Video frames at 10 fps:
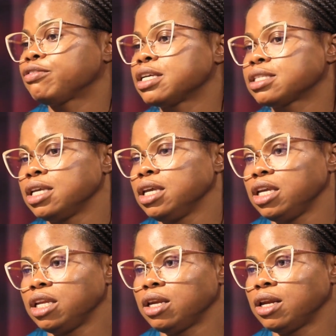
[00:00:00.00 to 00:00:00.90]
After
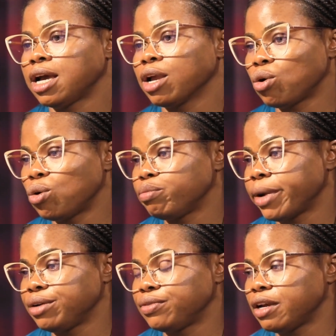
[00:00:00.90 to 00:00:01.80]
singing, I called
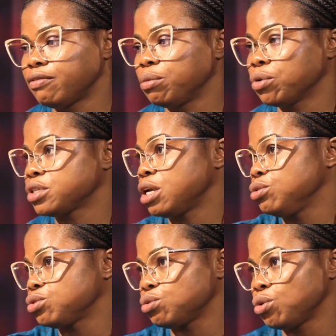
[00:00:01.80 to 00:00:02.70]
my driver because I
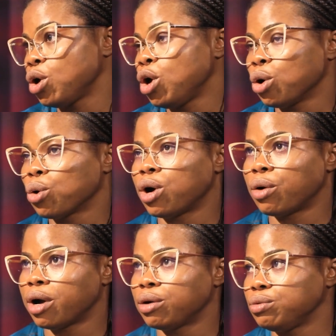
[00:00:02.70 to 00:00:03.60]
used to go
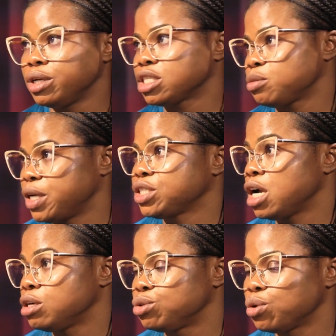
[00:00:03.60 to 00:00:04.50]
around with
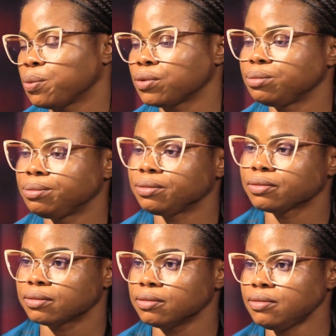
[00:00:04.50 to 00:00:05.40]
special drop.
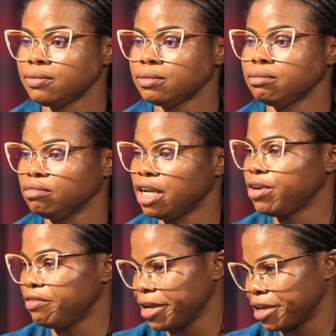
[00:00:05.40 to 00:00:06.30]

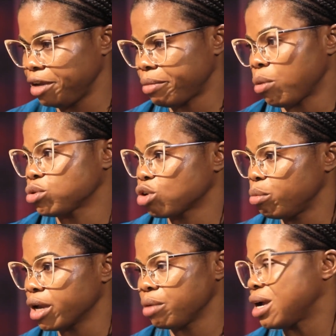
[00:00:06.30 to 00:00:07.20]
My driver came. I was
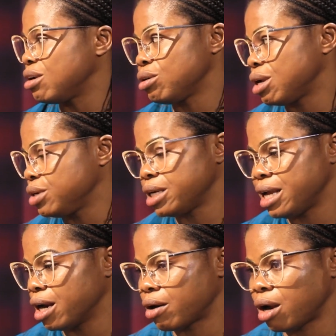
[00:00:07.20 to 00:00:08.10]
coming out under the
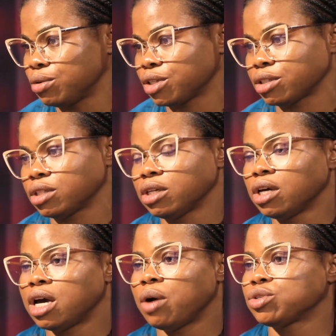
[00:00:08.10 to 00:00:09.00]
light crowd.
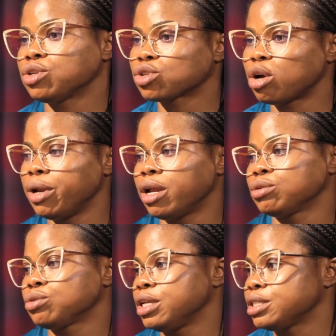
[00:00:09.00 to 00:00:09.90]
I was just coming
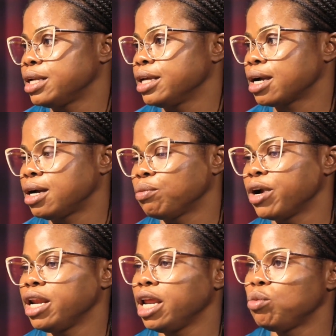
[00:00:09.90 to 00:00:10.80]
out to enter the car
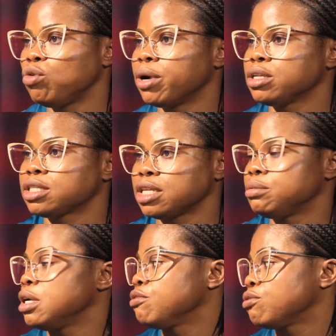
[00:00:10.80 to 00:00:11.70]
when a woman
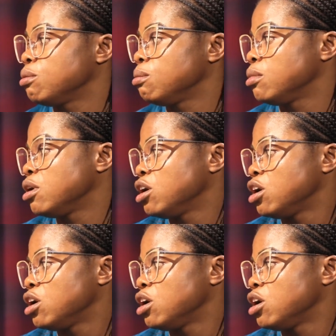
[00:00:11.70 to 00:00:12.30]
stepped down from